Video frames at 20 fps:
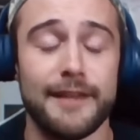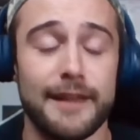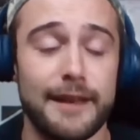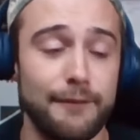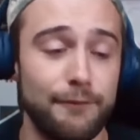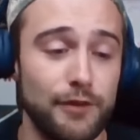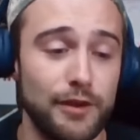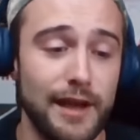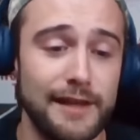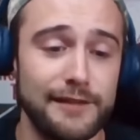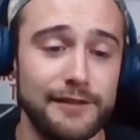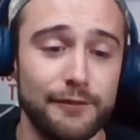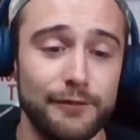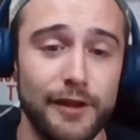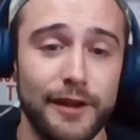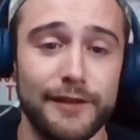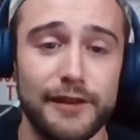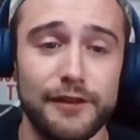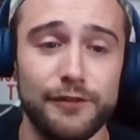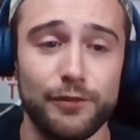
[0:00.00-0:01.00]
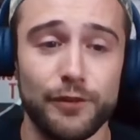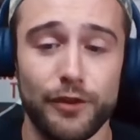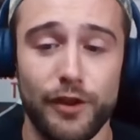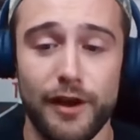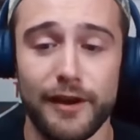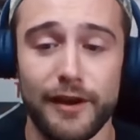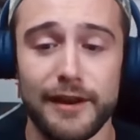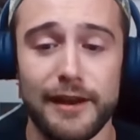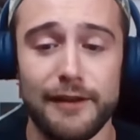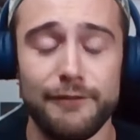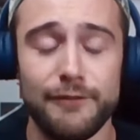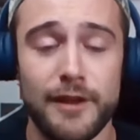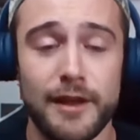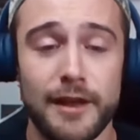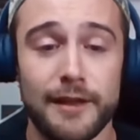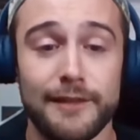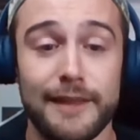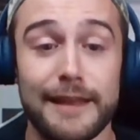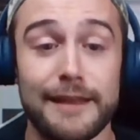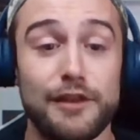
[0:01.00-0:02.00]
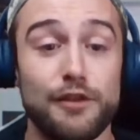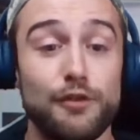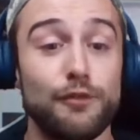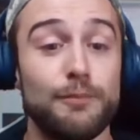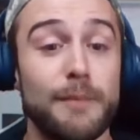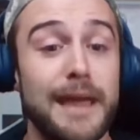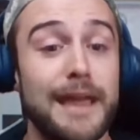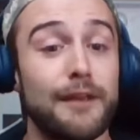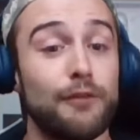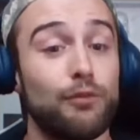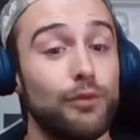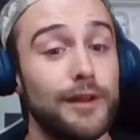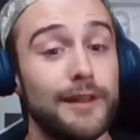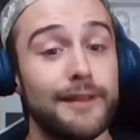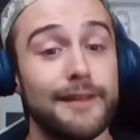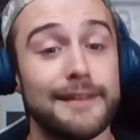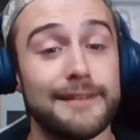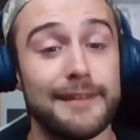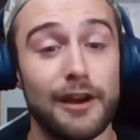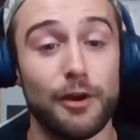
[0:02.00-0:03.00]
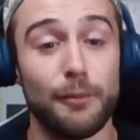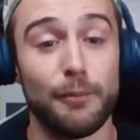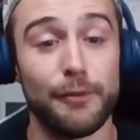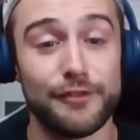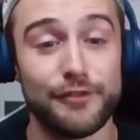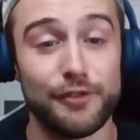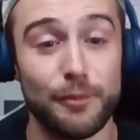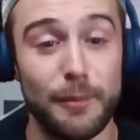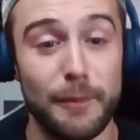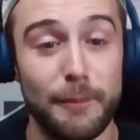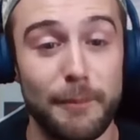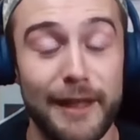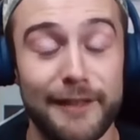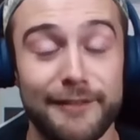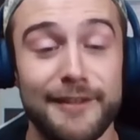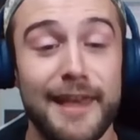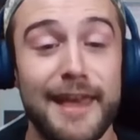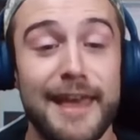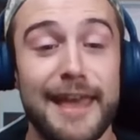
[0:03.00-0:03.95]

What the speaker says: And if you guys have done this for long enough, then you've made really terrible, stupid bets.